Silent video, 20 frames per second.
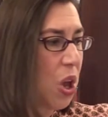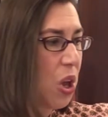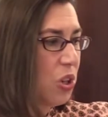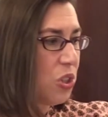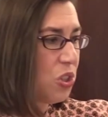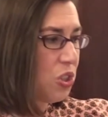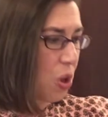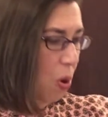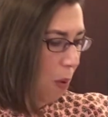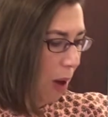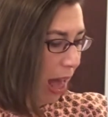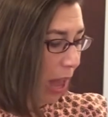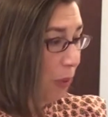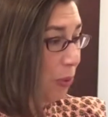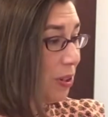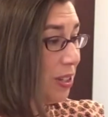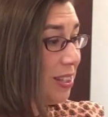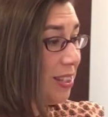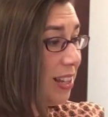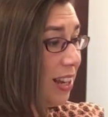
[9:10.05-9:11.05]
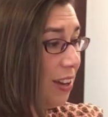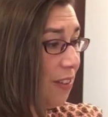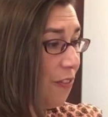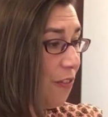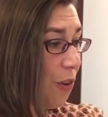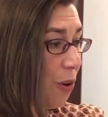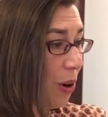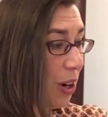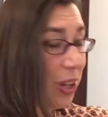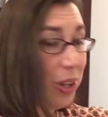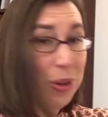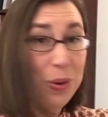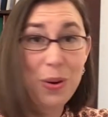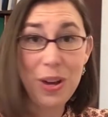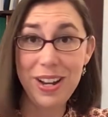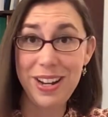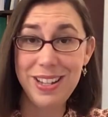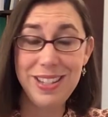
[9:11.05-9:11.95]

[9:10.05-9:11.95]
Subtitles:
So I will sing for you an